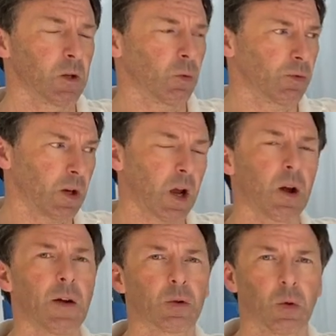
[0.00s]
We'll
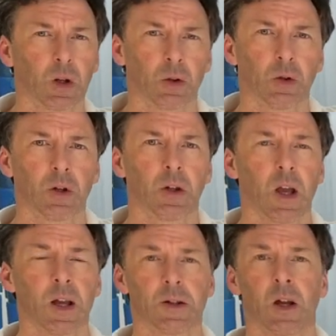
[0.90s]
now have a quick look
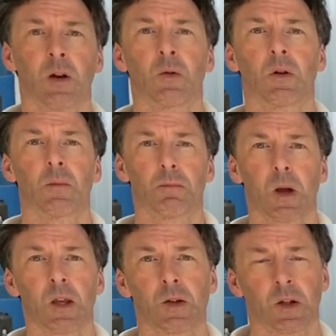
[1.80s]
at our
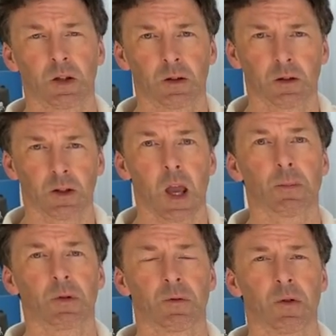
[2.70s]
amazing
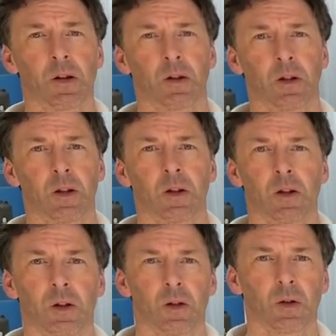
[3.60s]
cabin friendly
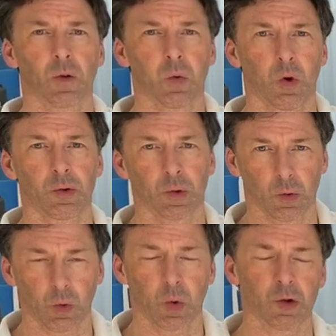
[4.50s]
quad
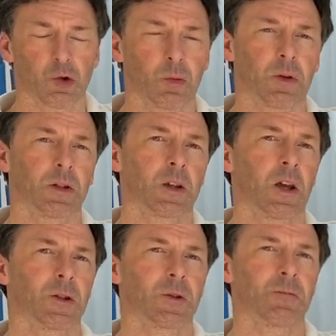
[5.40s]
or quintuplet case.